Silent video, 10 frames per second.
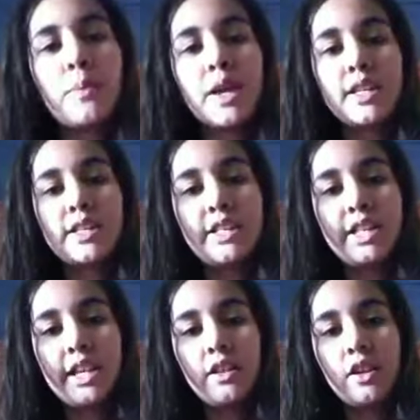my
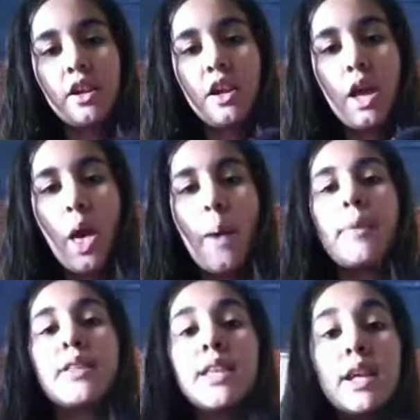concealer,
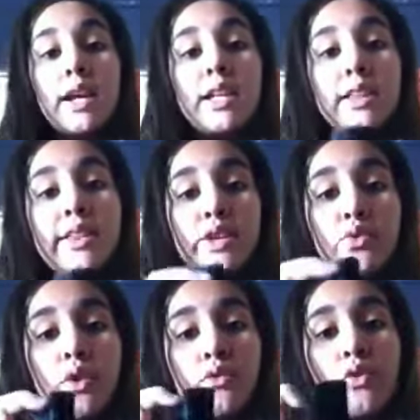but then I need this
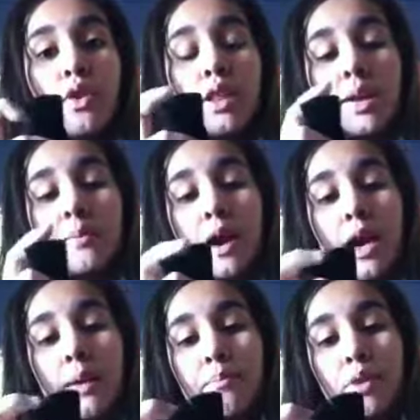one for like my